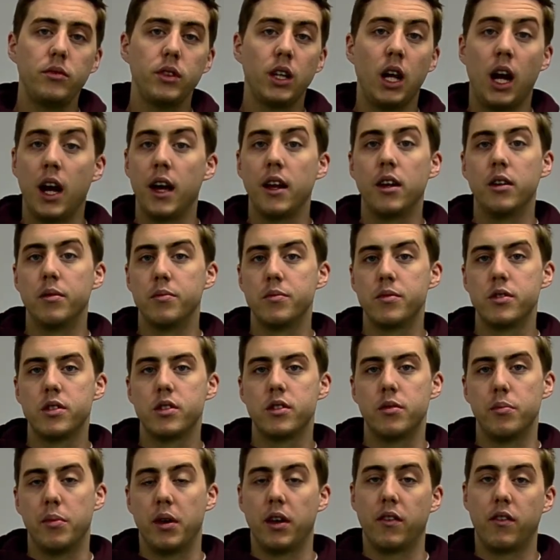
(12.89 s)
items
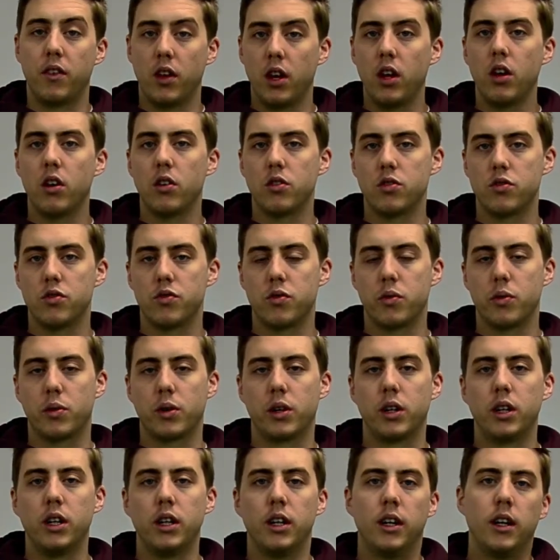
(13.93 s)
to make videos for,
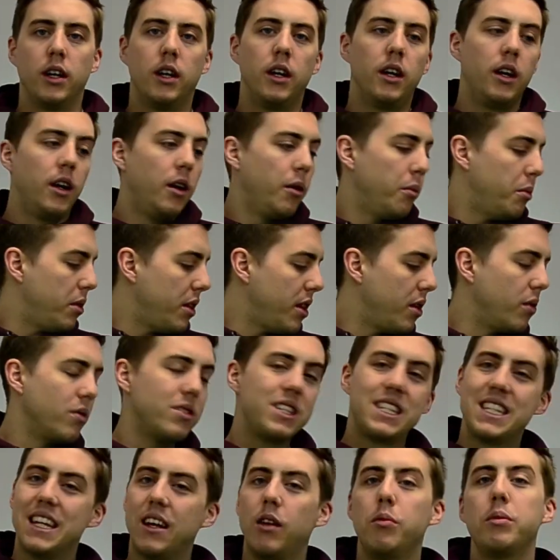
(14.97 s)
but they don't
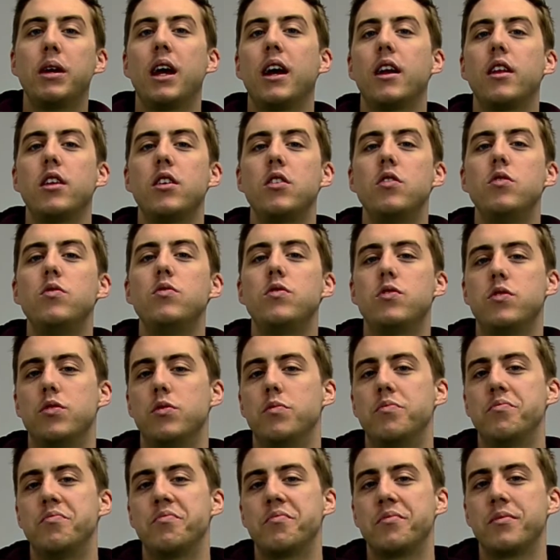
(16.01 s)
tell me how to use them.
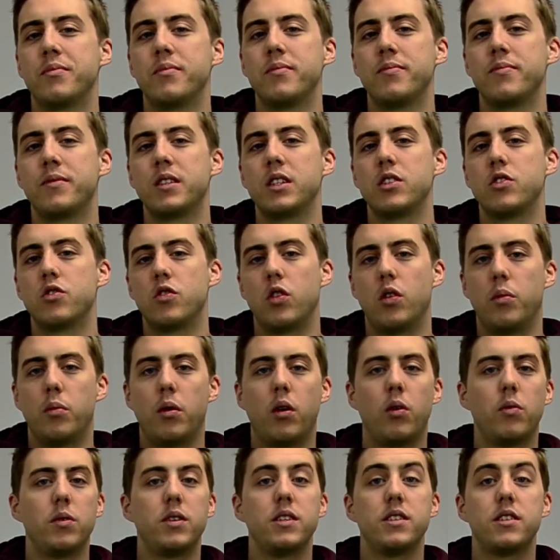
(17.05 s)
So I'm
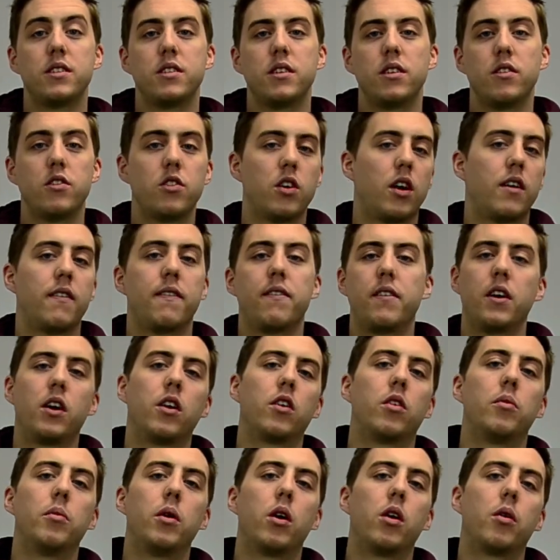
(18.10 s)
always trying to figure
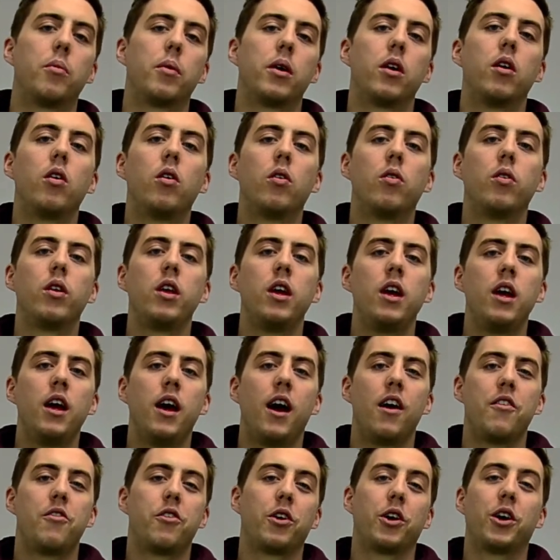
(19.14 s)
them out on my own.
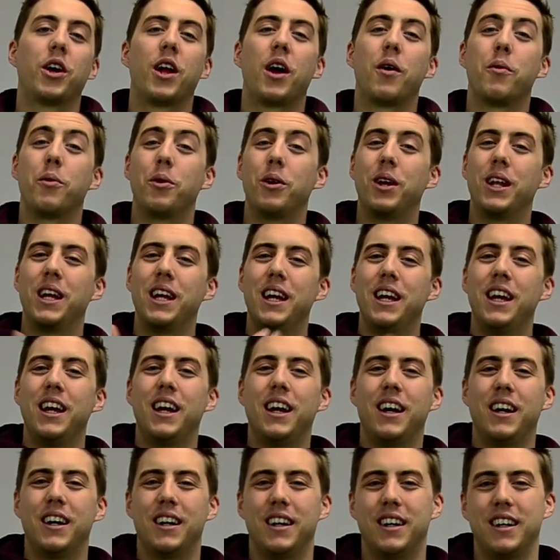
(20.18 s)
I figured I would
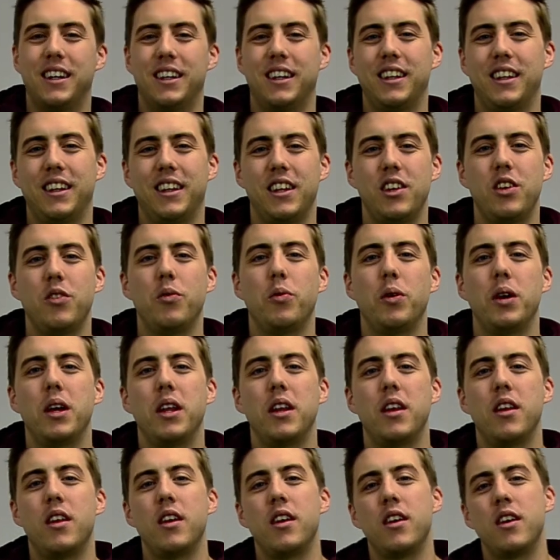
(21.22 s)
let you
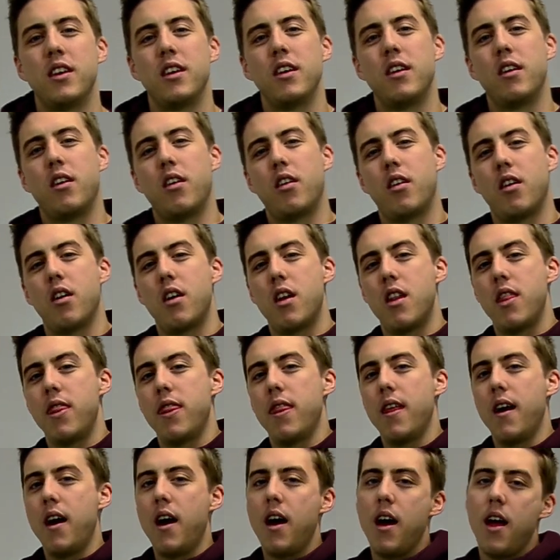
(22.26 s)
in on
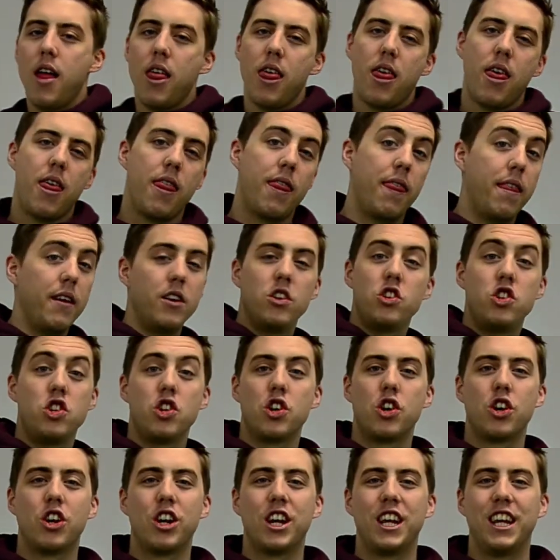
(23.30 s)
the
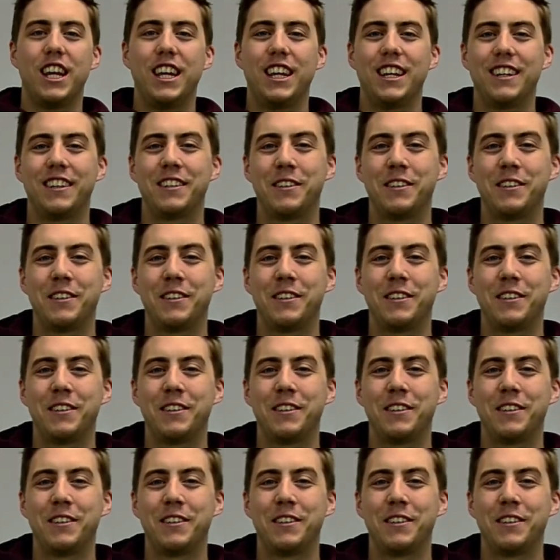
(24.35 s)
journey. And